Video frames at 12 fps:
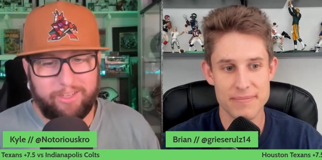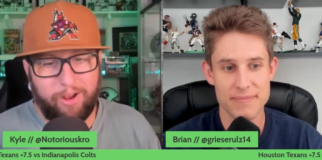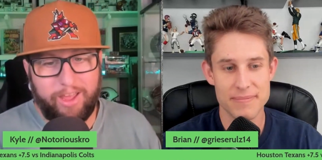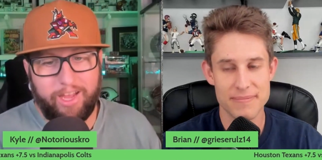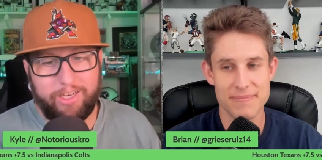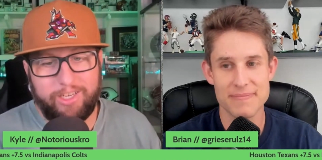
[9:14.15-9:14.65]
Speaker 1: are
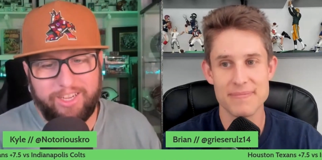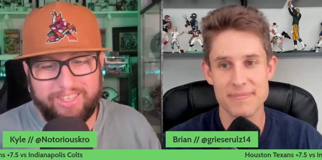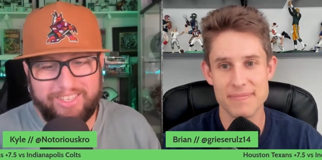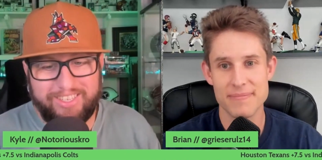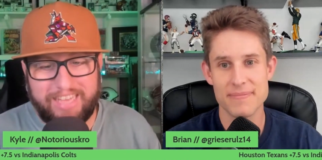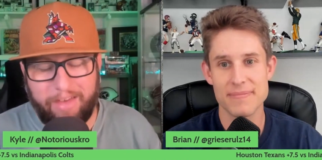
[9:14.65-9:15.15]
catching
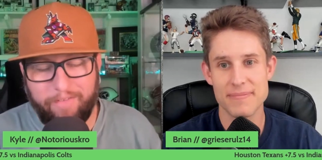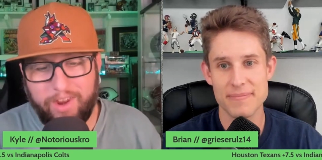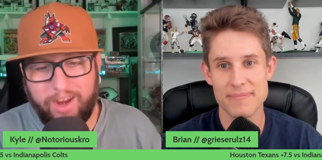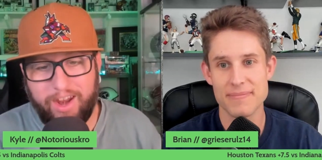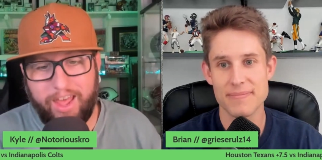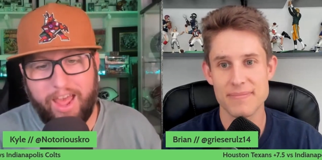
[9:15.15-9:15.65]
seven
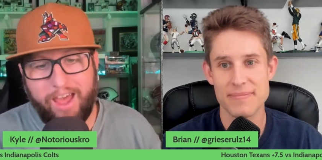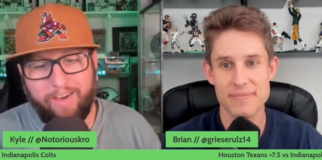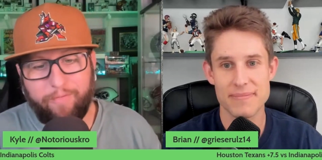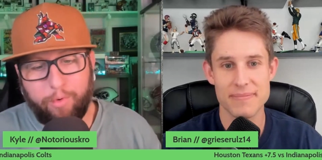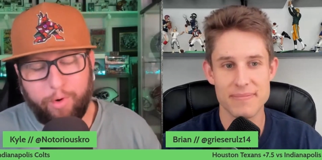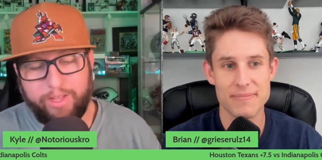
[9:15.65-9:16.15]
and a
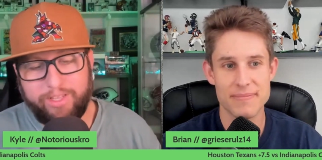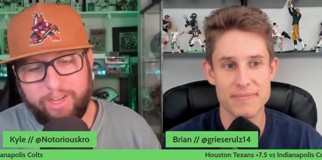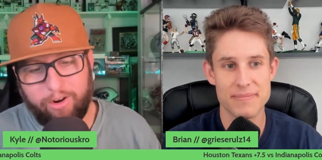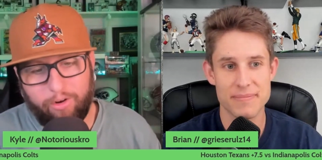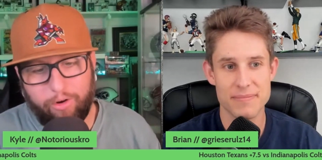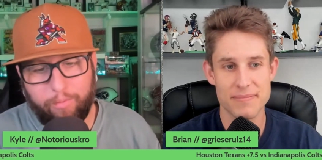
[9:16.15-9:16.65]
half points at
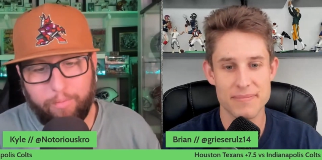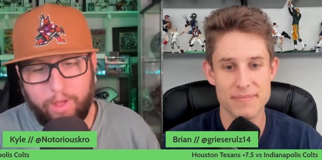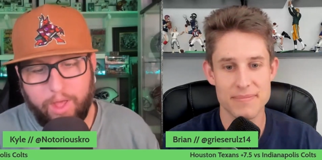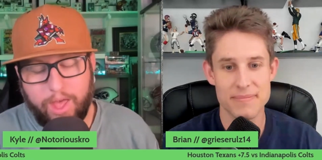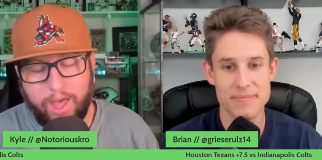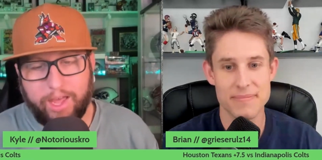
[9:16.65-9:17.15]
home
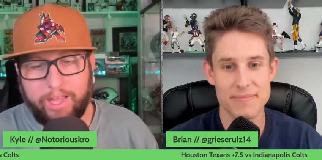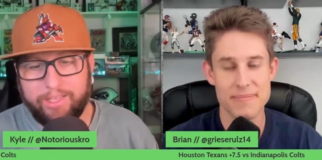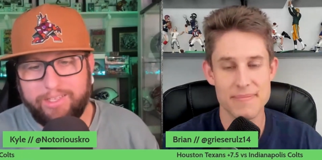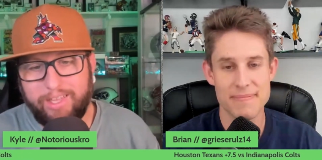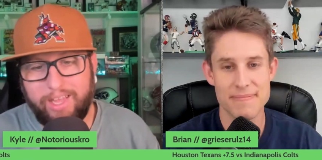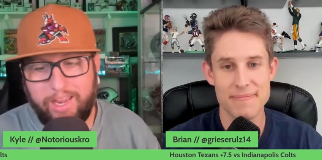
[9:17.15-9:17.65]

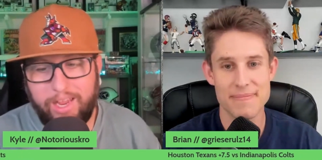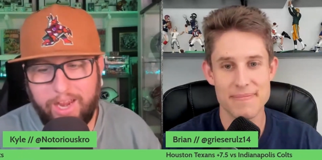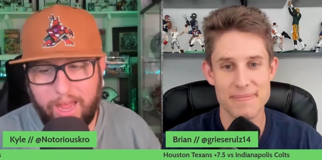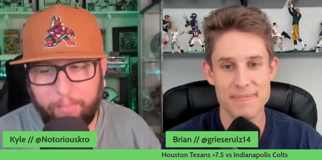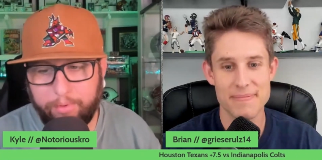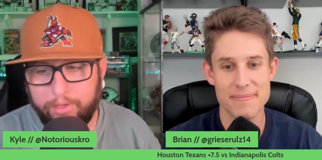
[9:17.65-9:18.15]
against the
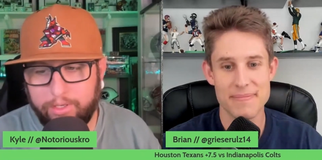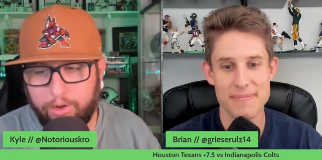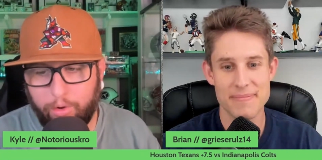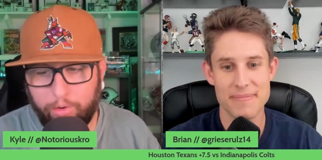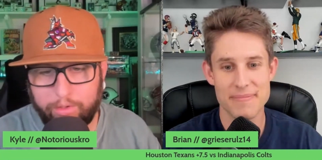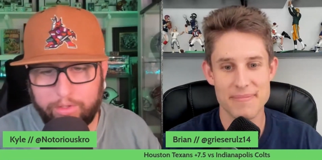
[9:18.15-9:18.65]
Indianapolis
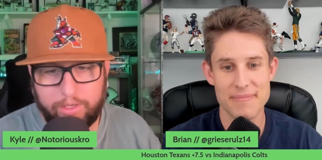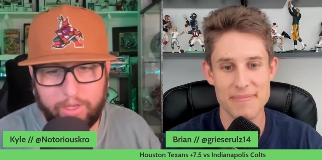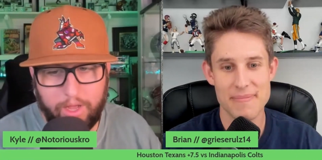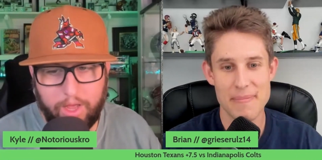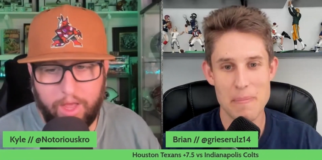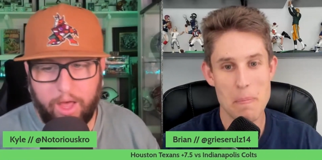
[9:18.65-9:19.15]
Colts.
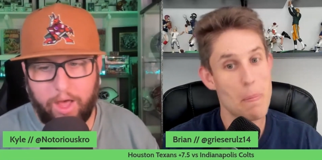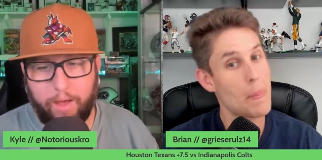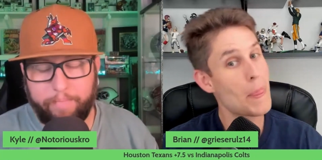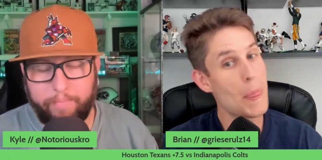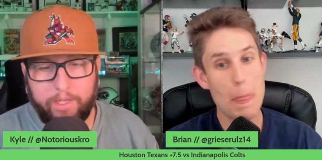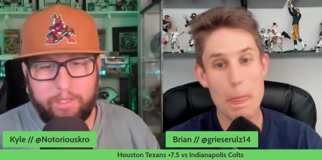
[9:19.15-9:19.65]
Uh,
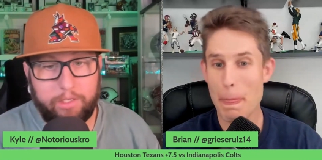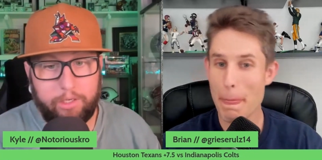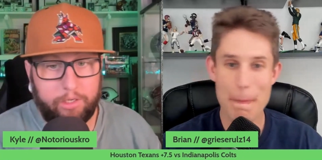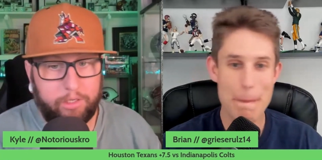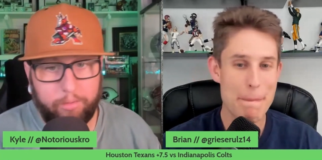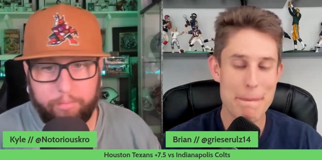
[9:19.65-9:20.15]
this is
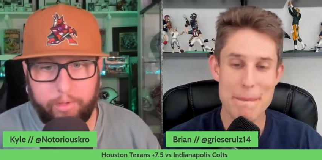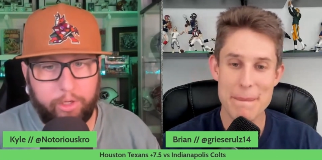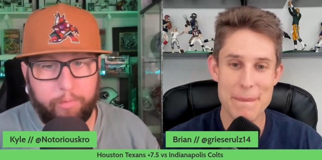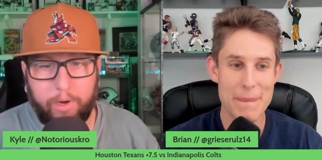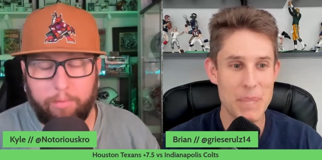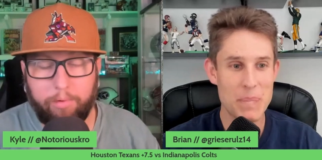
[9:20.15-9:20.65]
just simply too
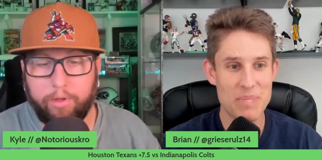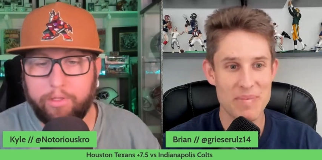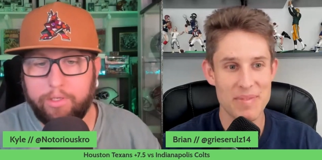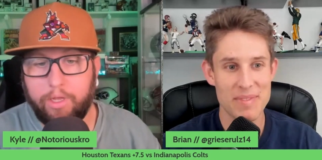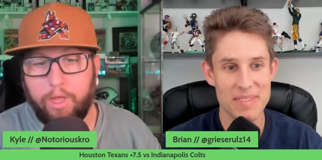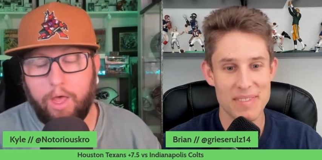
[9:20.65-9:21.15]
many
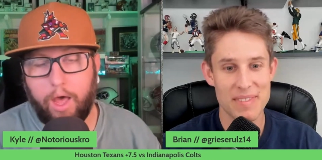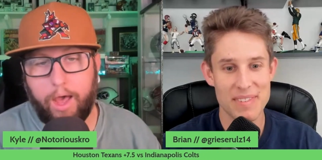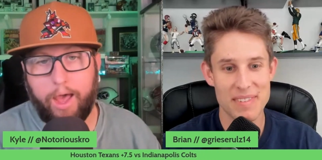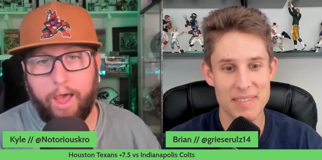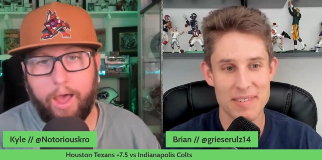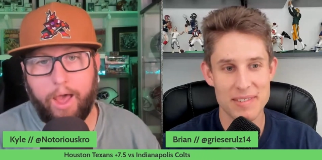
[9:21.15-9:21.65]
points.
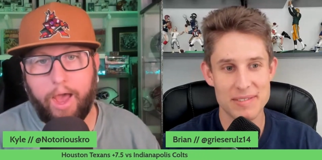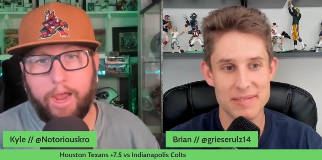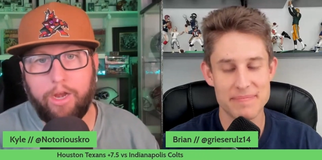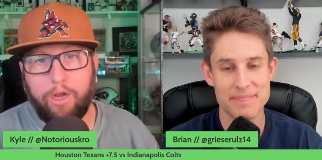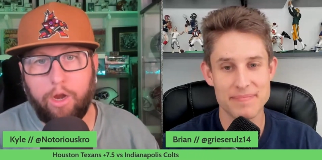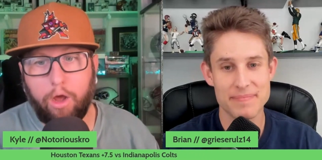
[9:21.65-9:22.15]
Uh, I
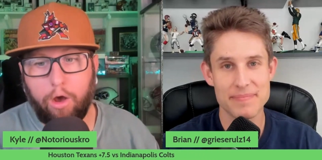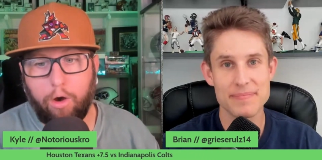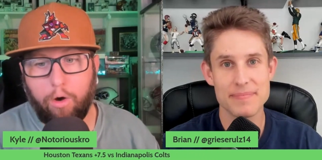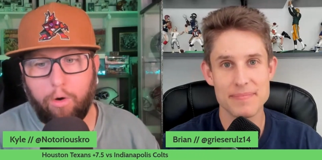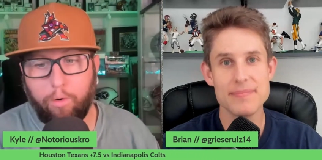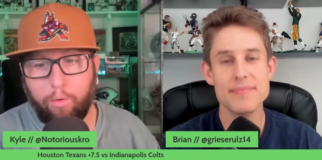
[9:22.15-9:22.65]

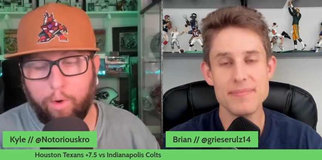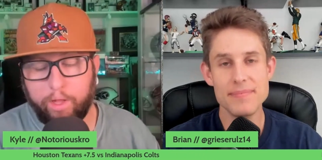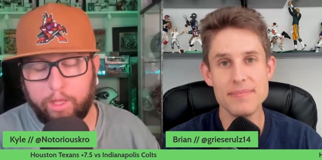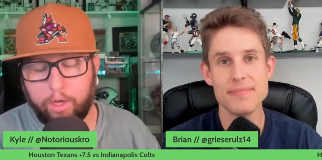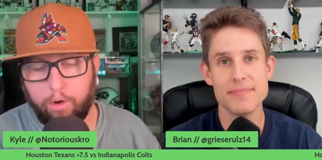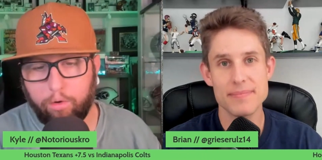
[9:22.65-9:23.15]
know what
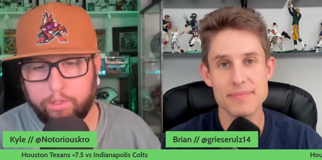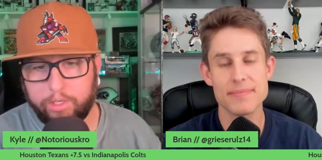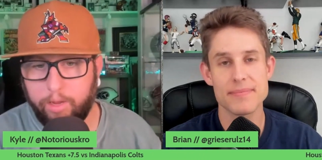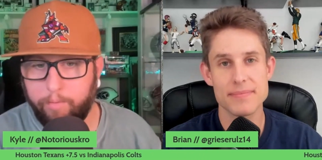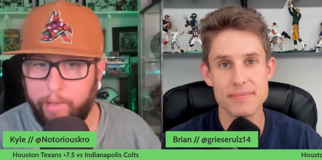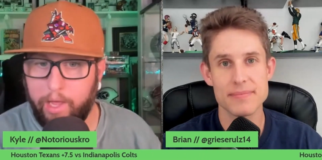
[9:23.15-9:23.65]
the Colts
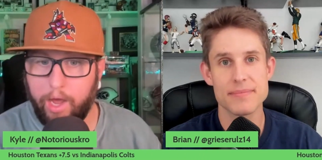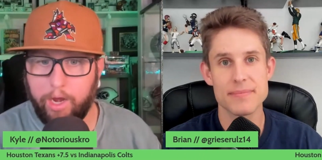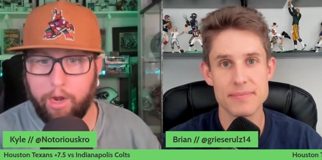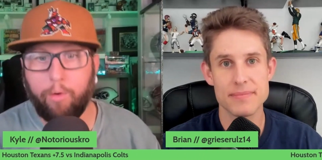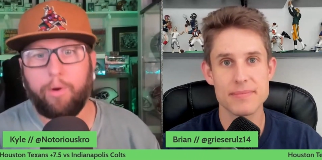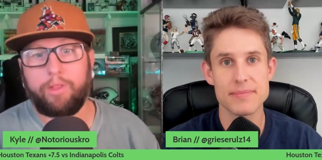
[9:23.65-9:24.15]
can be. I
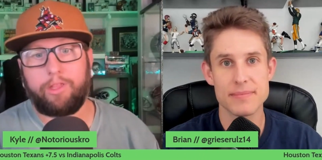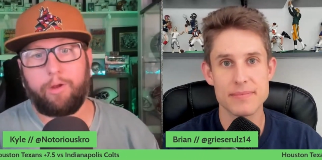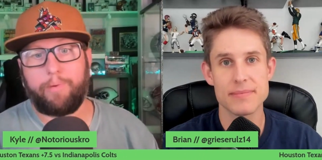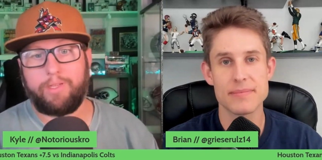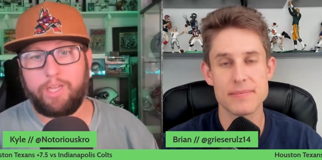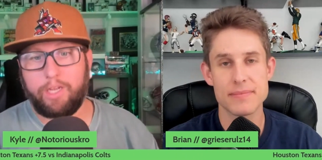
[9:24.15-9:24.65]
know what their
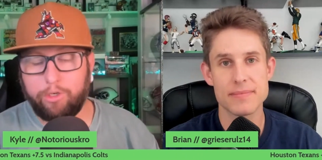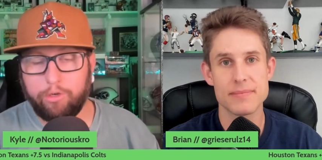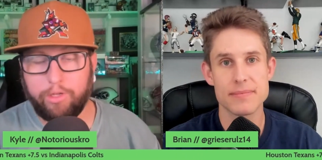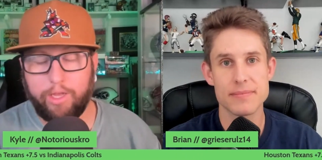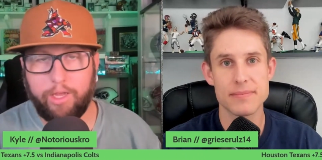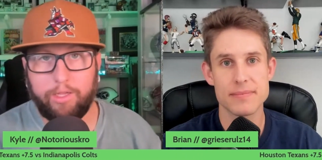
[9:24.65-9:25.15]

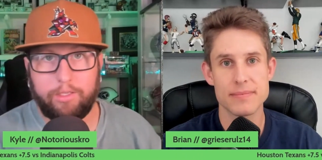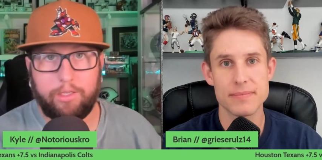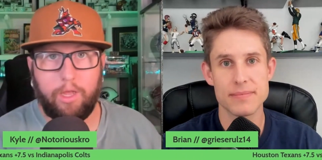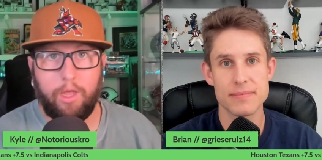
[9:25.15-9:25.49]
potential is.